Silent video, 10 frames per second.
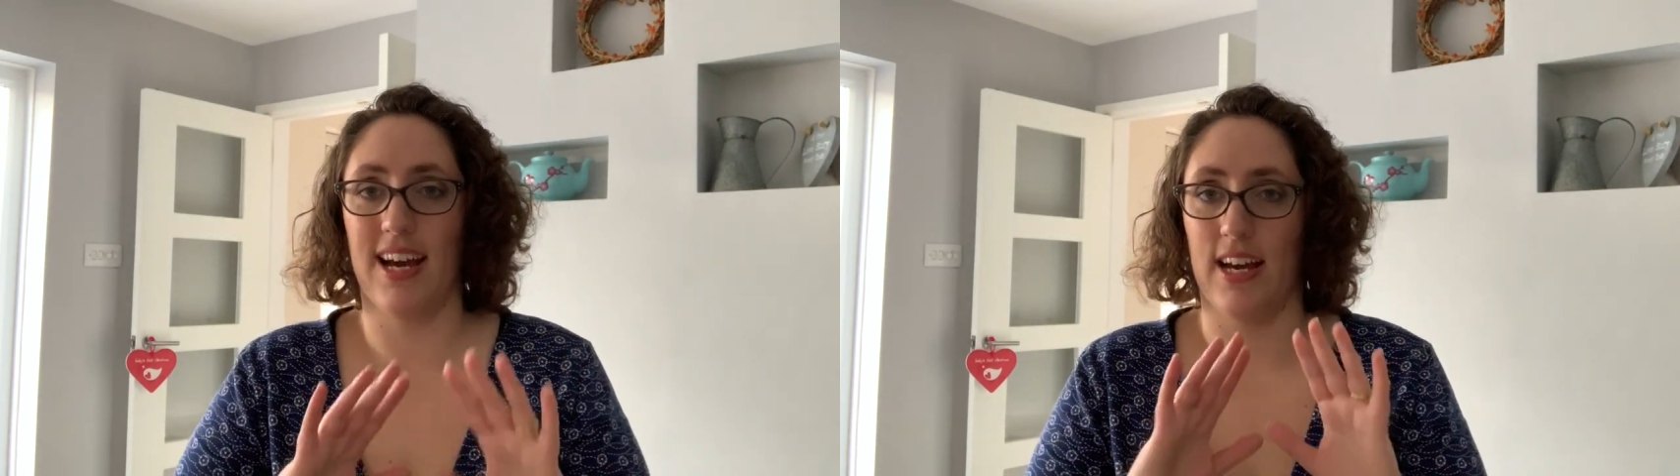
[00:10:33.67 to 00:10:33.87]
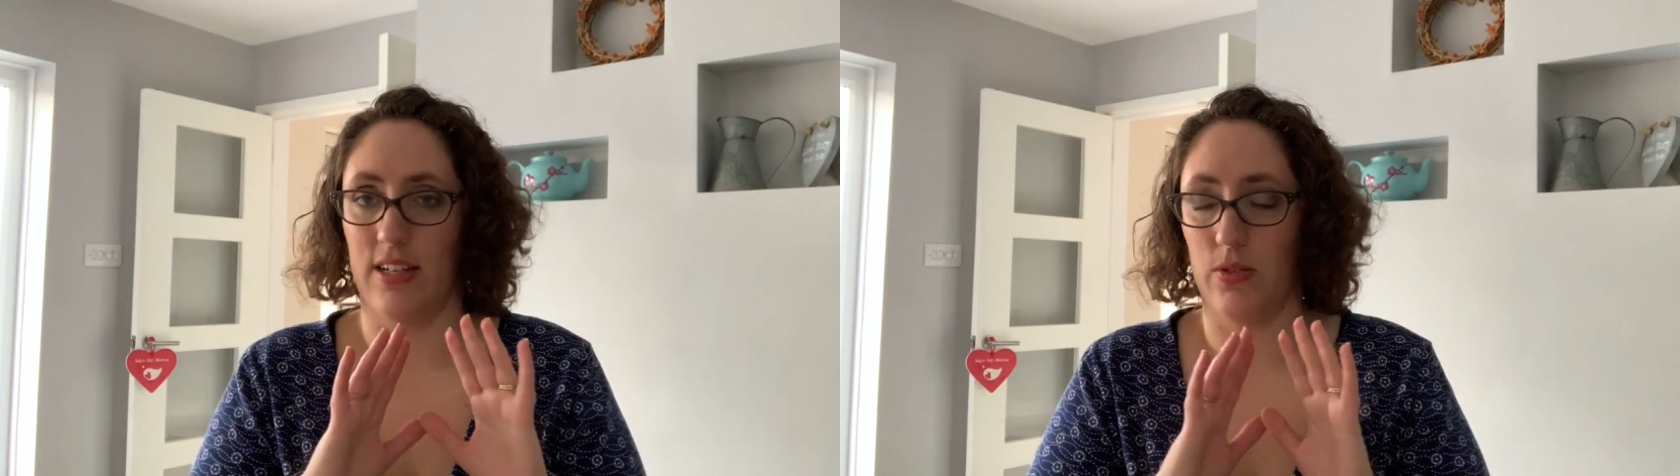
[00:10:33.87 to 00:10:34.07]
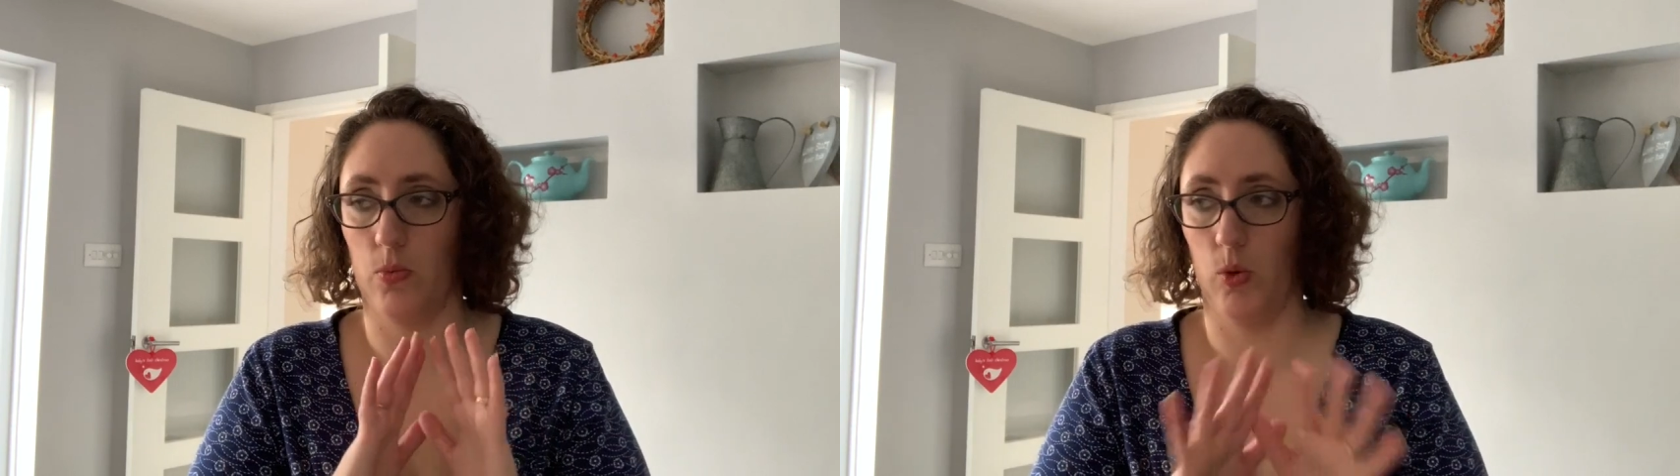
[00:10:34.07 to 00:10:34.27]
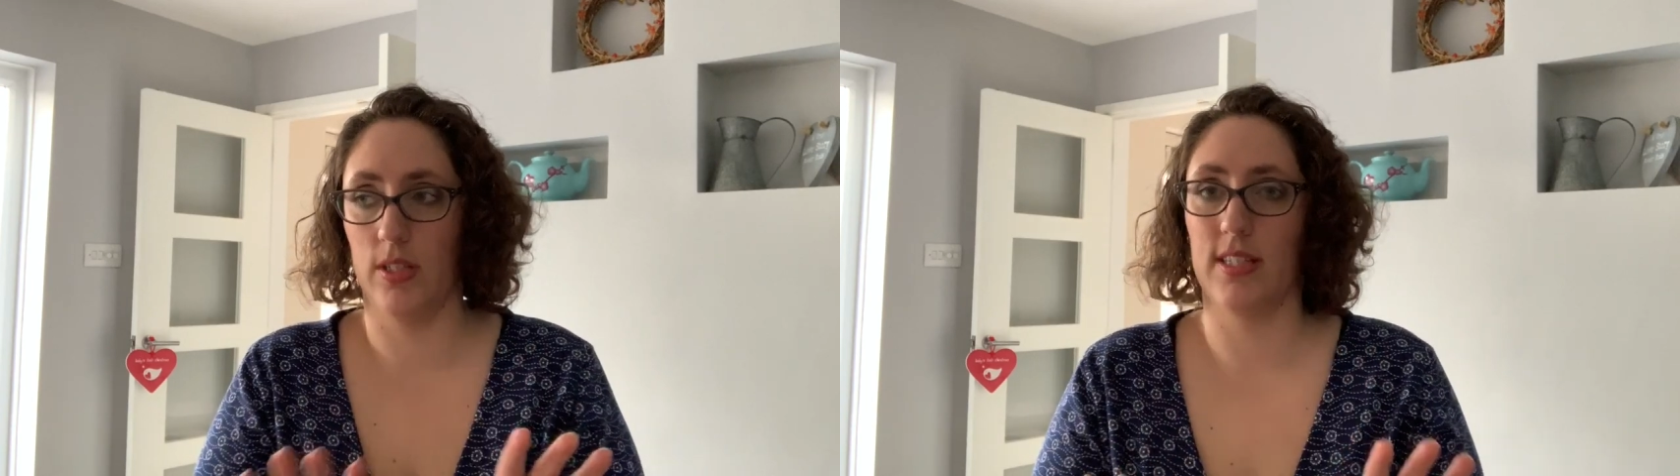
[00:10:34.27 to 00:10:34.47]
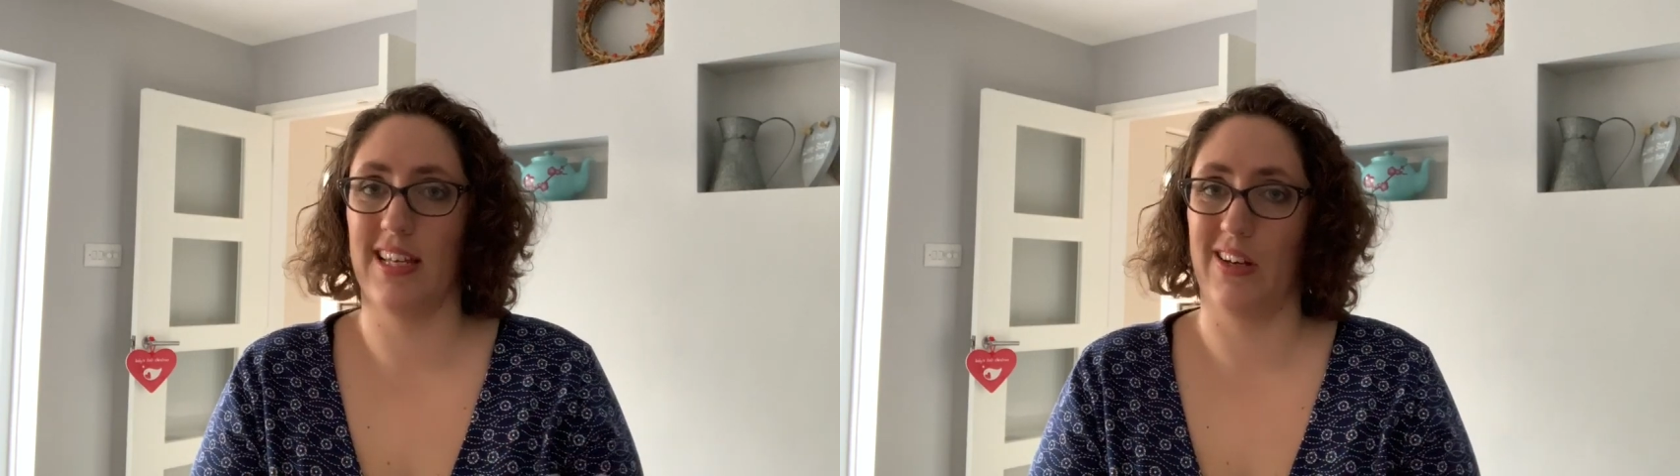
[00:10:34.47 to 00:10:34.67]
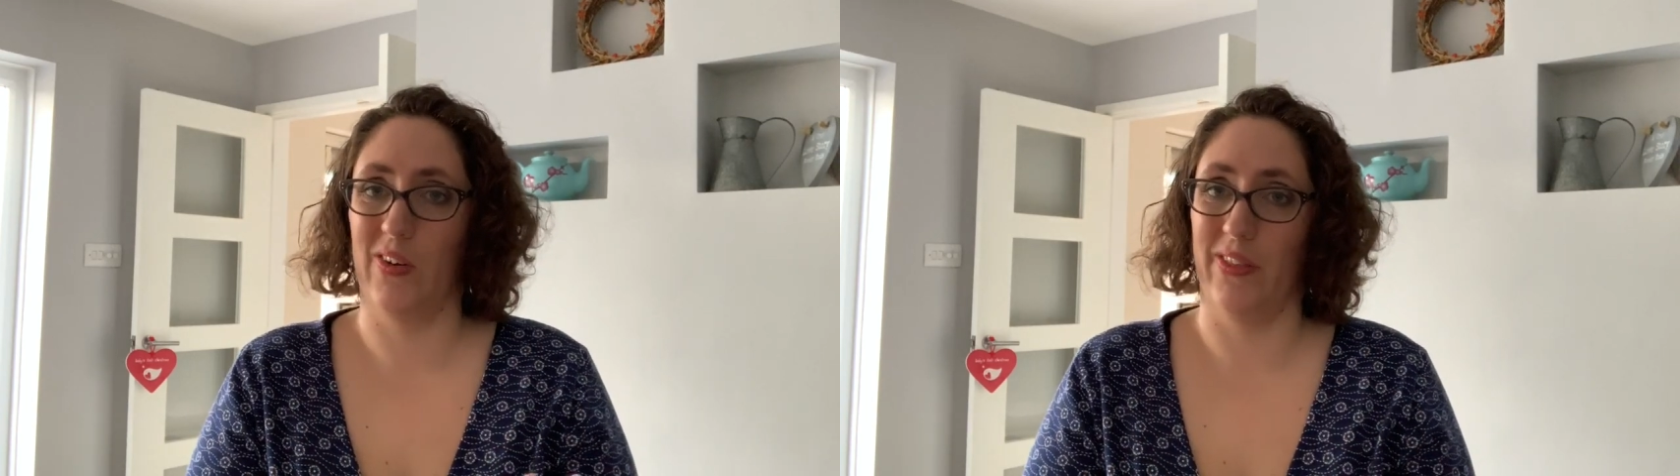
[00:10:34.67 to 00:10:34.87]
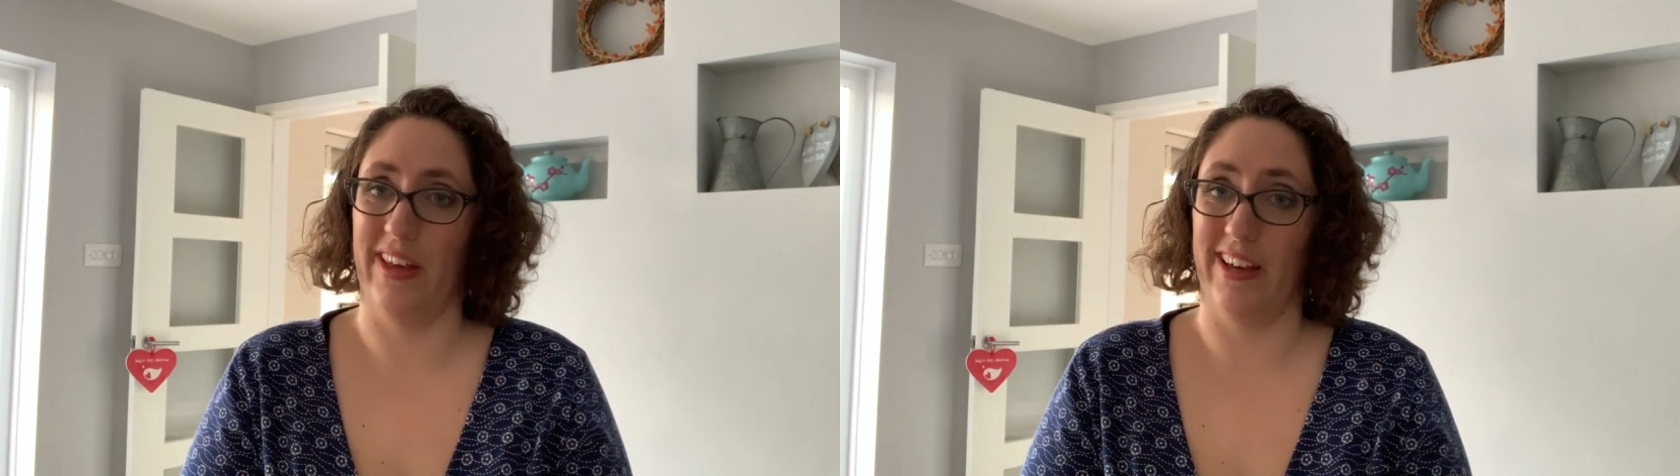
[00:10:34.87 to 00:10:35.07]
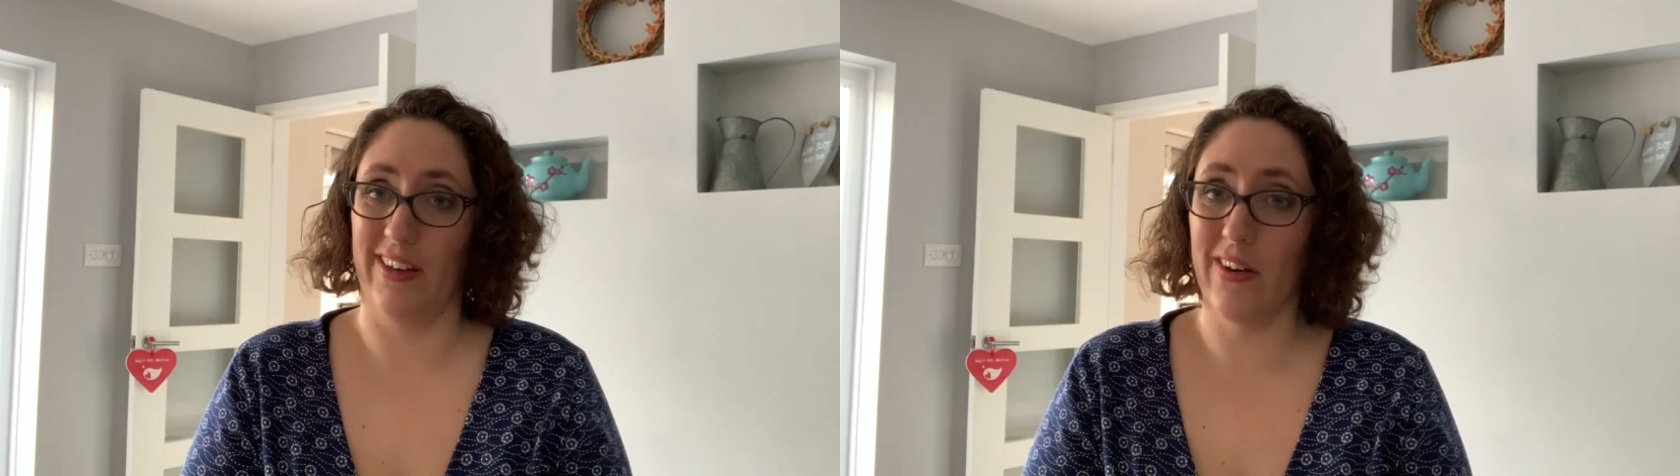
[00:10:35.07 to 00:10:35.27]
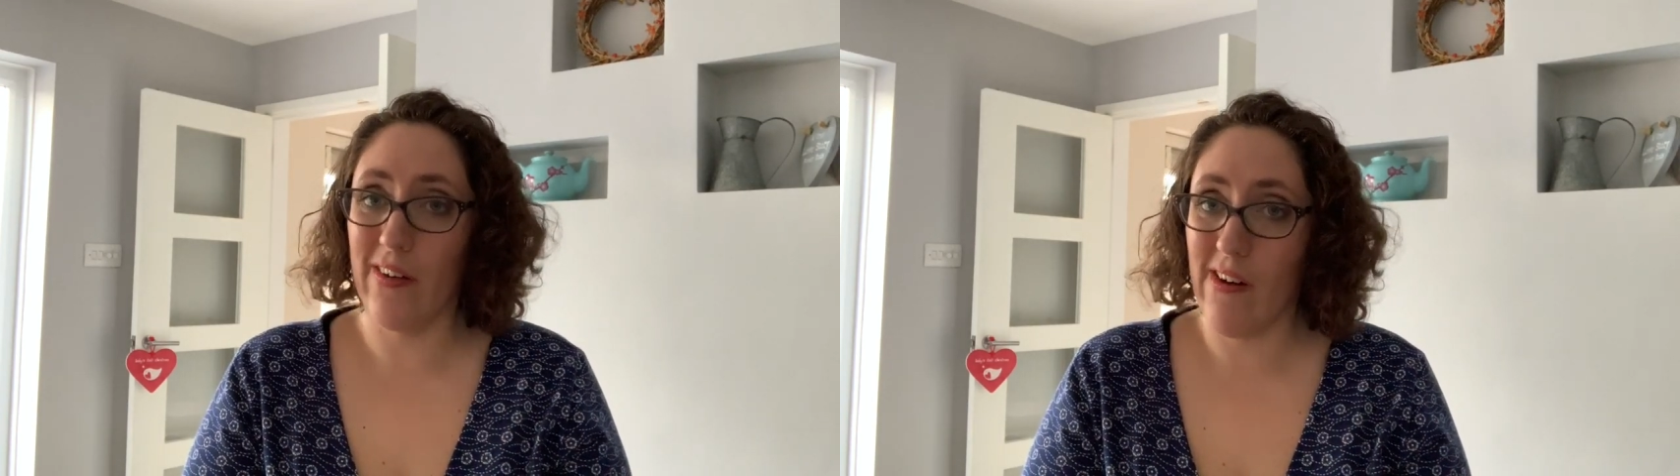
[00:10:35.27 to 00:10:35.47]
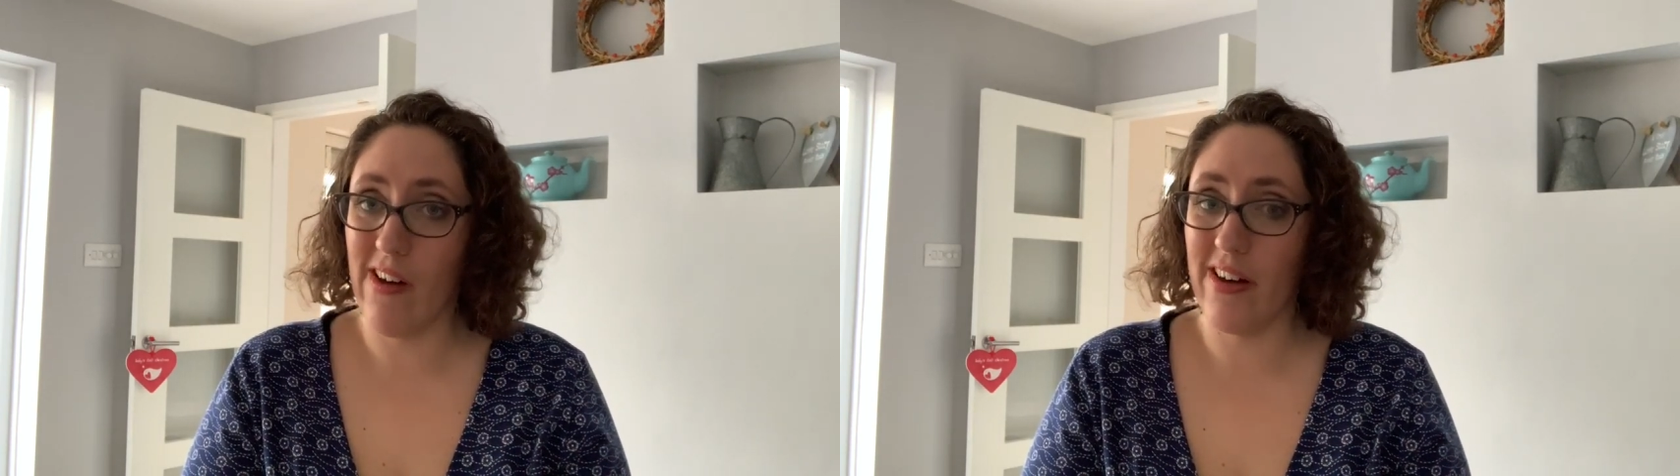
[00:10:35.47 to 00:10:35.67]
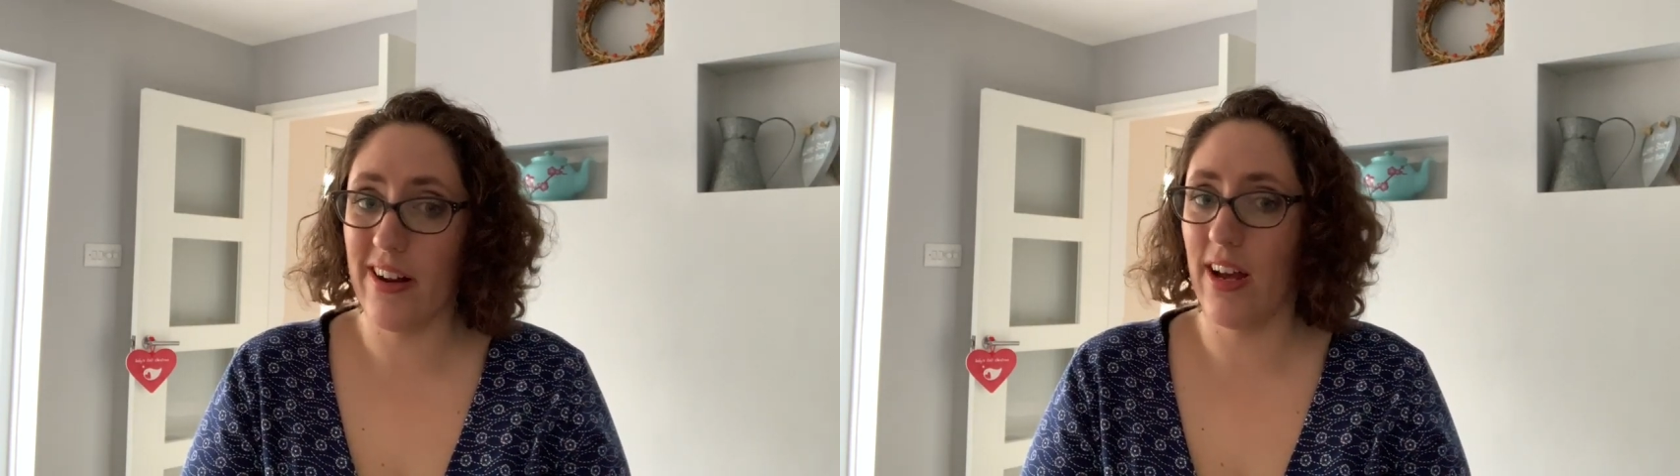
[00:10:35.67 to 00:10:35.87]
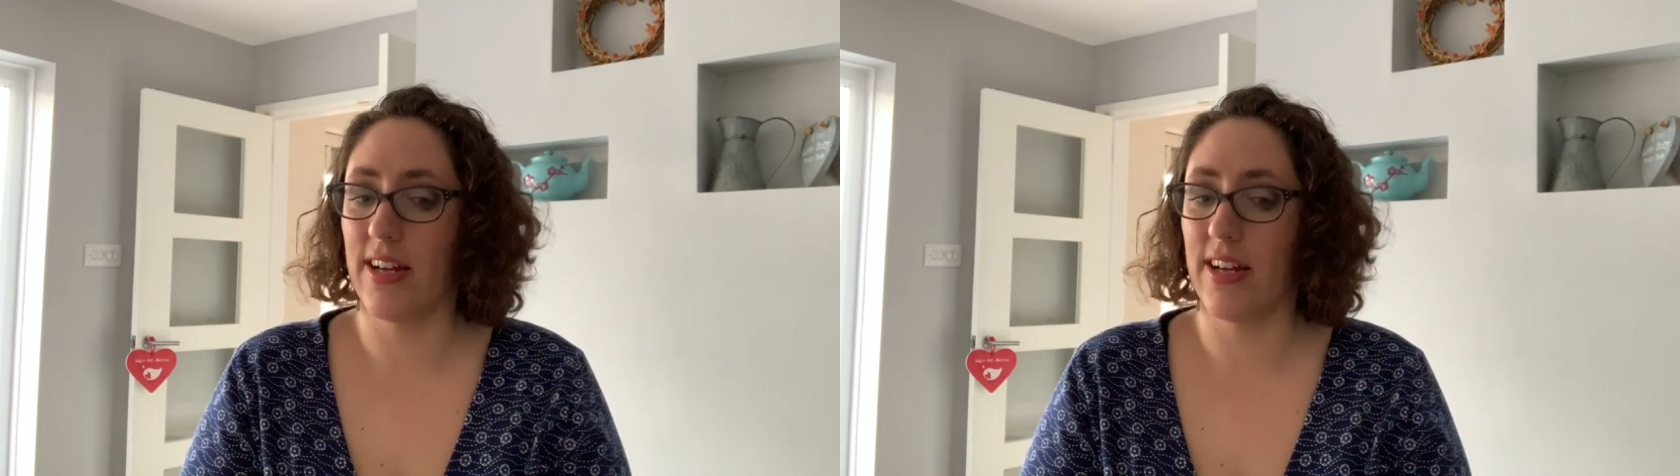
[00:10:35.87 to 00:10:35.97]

and once they're gone, they're gone.